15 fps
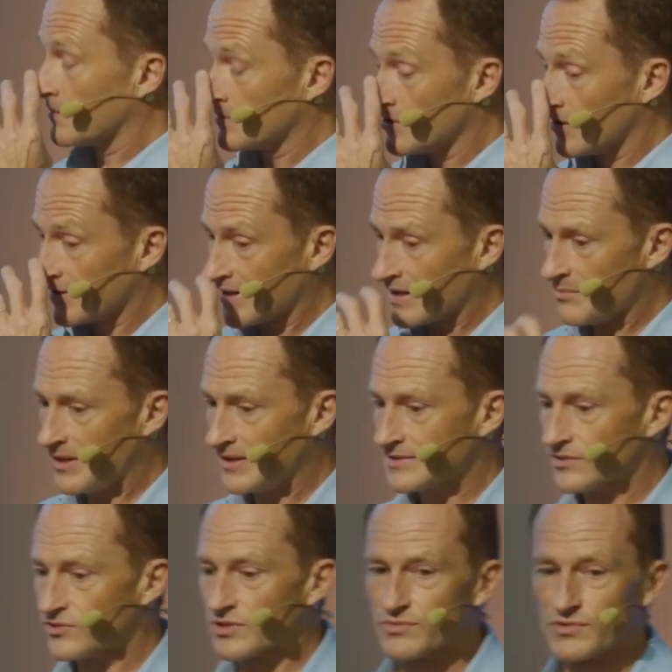talking about
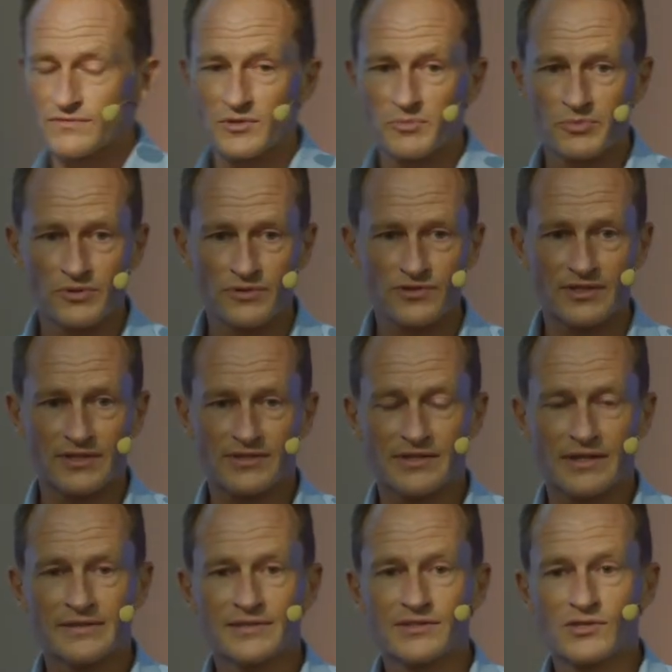in terms of the process.
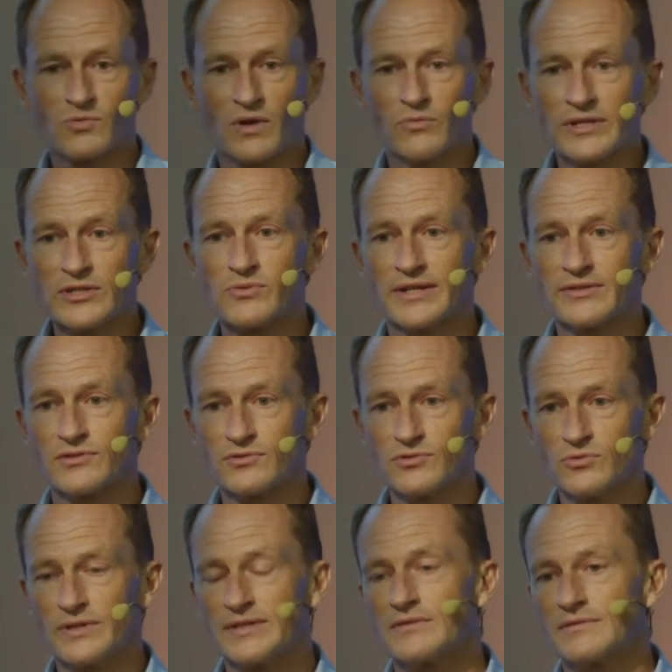And this is what we try to
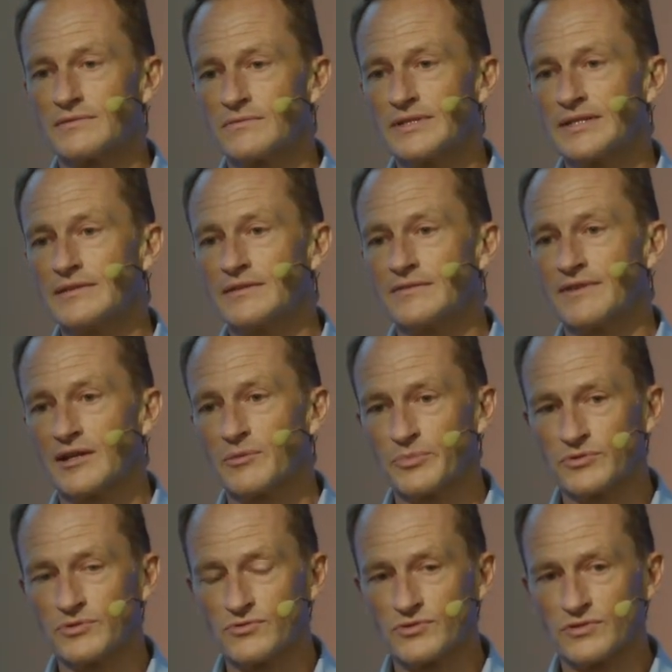do when we develop
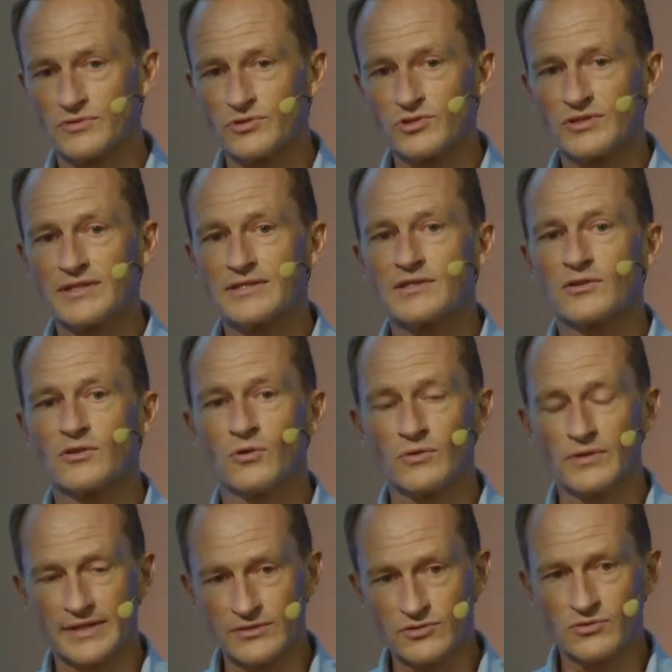a new solution, is
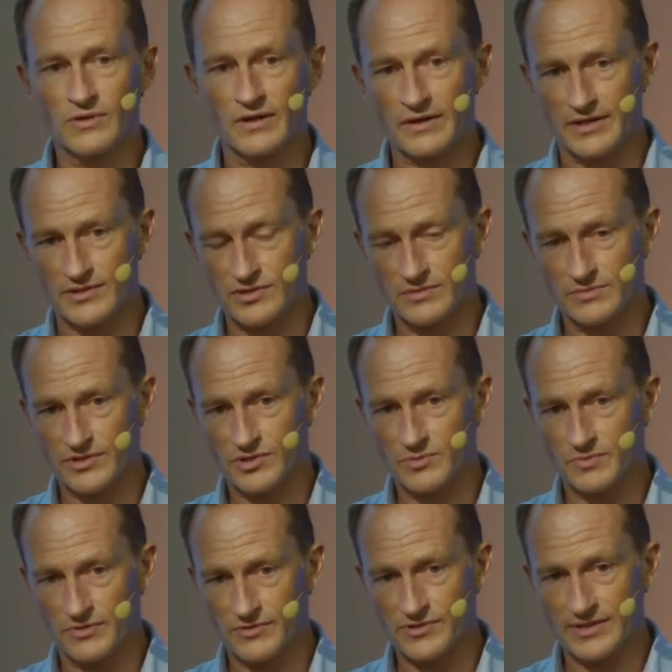go into our customer's
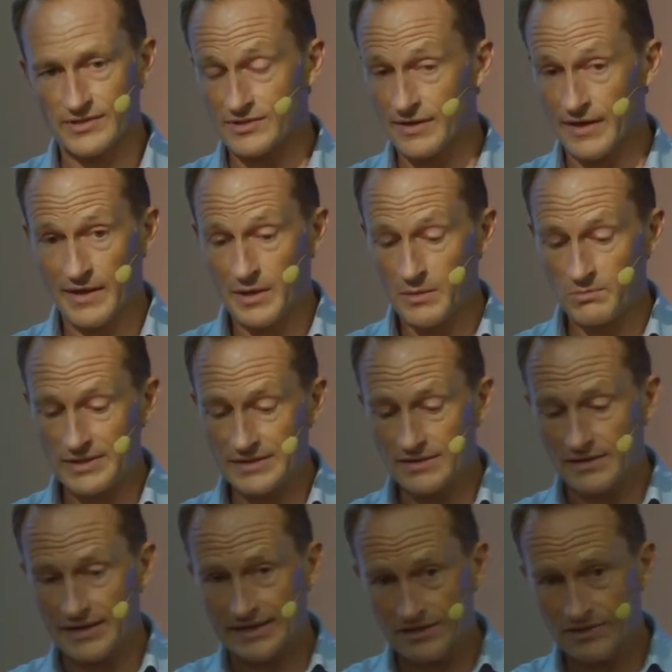process, be the
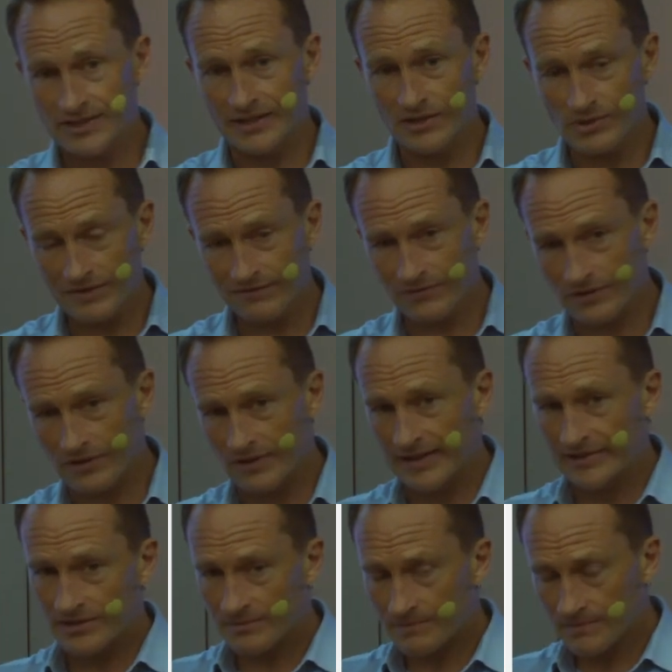leather tannery for our
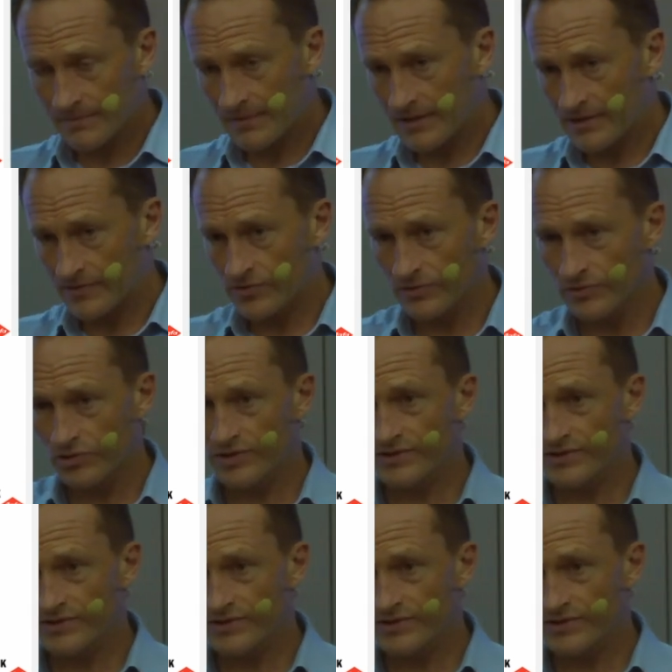leather solutions